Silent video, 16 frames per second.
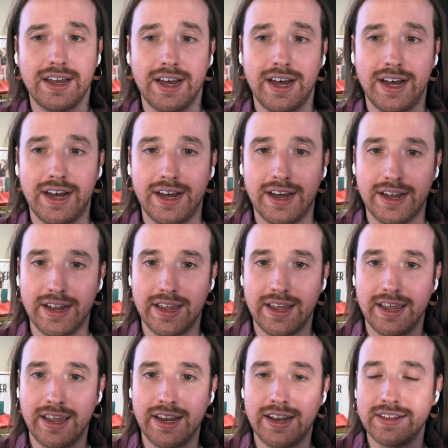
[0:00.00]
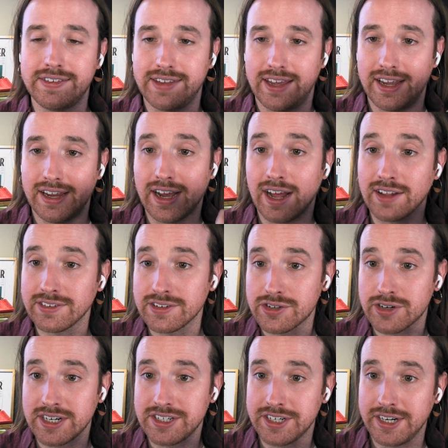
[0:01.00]
Uh, it is a
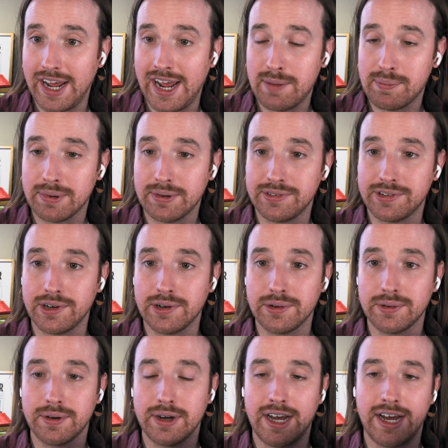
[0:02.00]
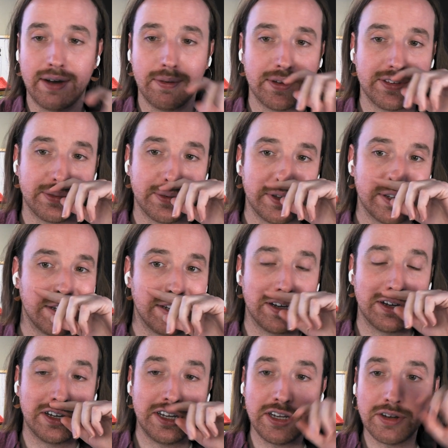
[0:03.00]
concentration app. So, uh, what's really
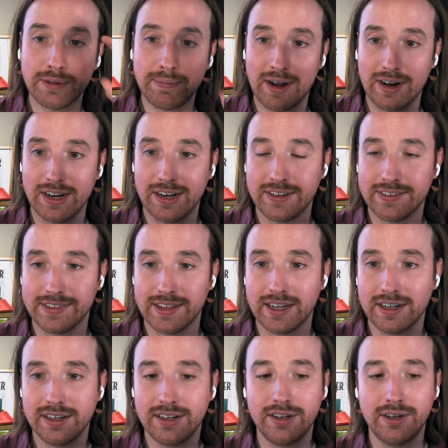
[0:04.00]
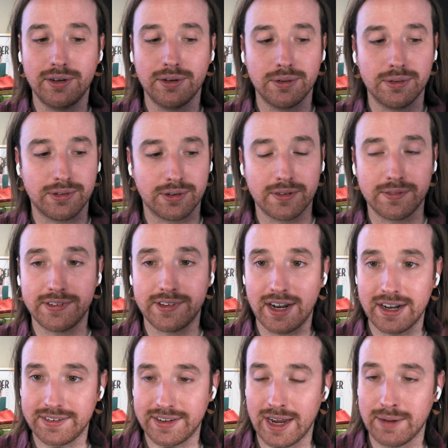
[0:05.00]
cute about it is that you sort of set
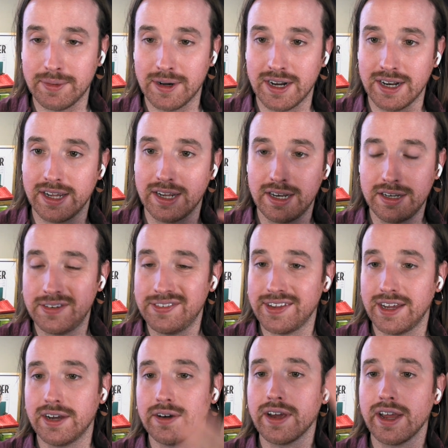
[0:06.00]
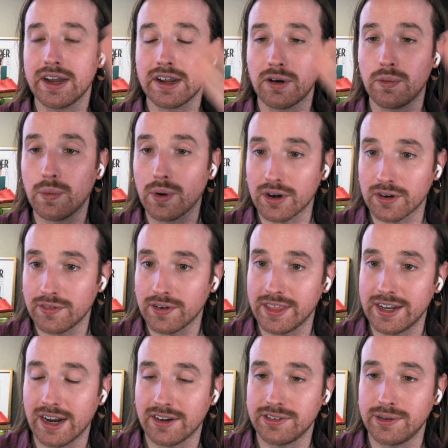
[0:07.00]
a timer on it and you say, okay, I'm going to work for
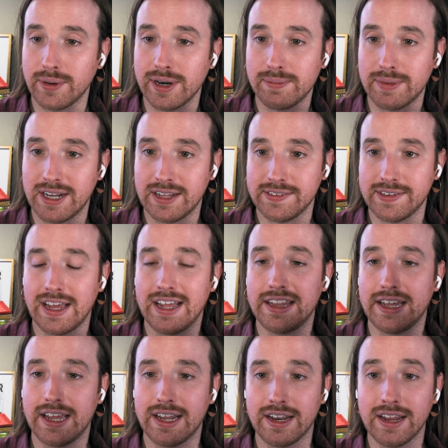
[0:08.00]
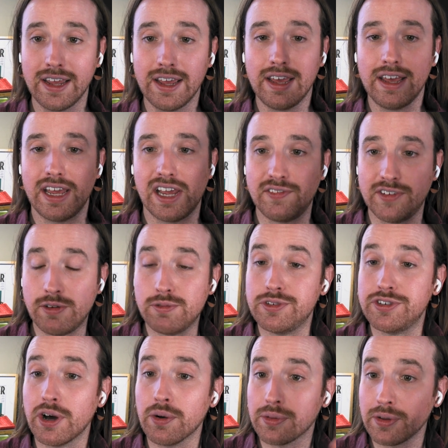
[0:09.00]
the next 20 minutes. And then if you
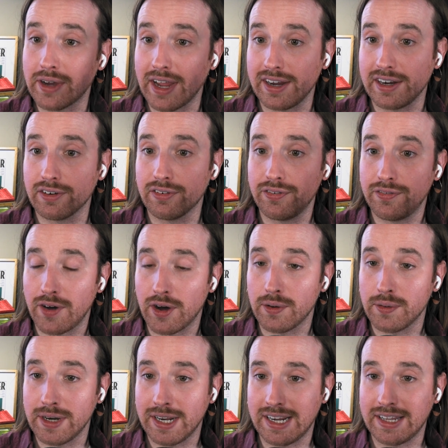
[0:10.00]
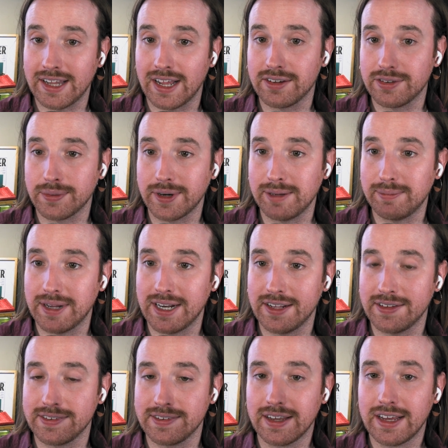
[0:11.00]
don't look at your phone in that 20
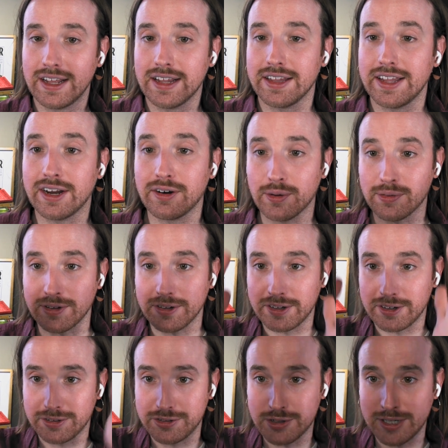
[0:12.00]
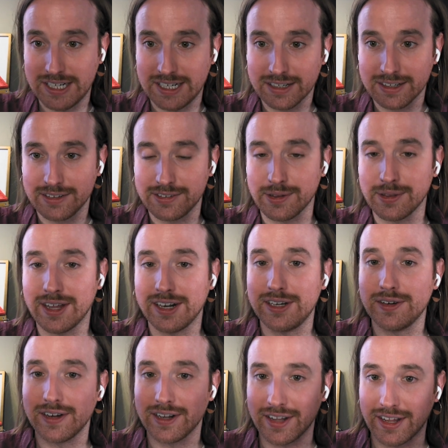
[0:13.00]
minutes, it grows a little tree. So then
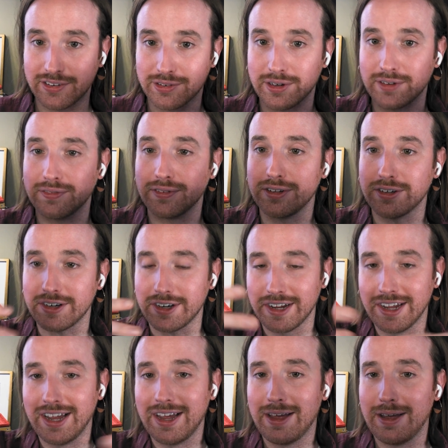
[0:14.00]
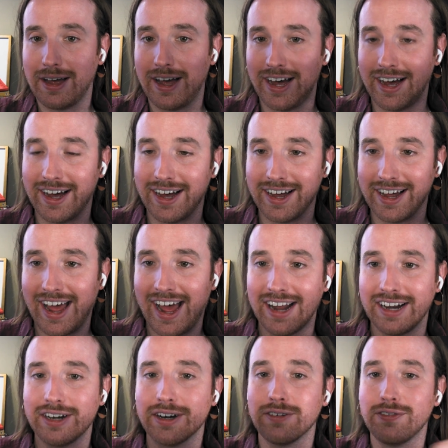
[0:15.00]
you can like sort of look uh,
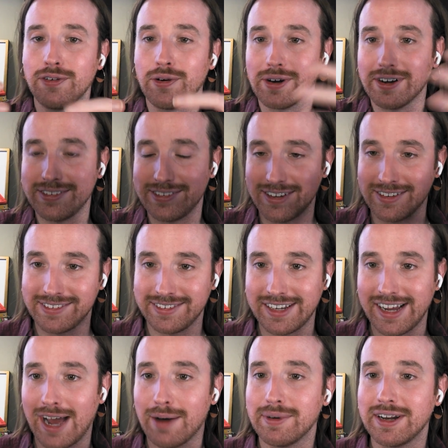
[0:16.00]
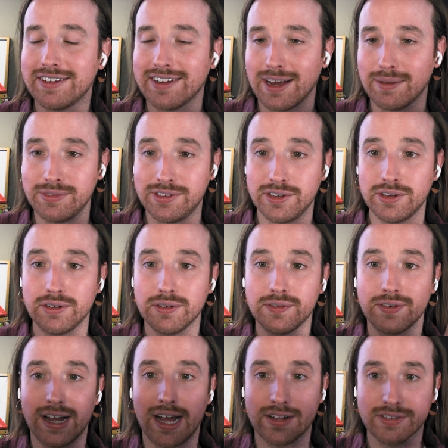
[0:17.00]
at your forest and see how many times
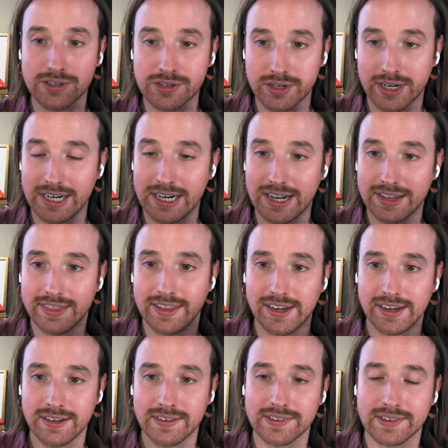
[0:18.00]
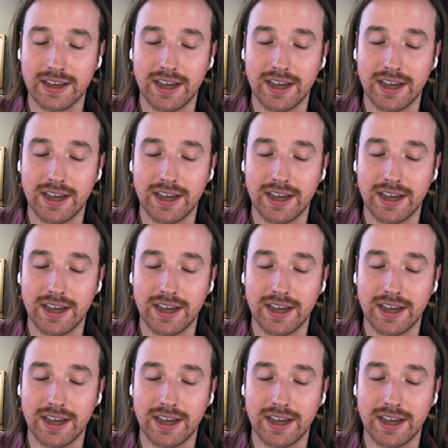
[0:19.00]
you've concentrated on things.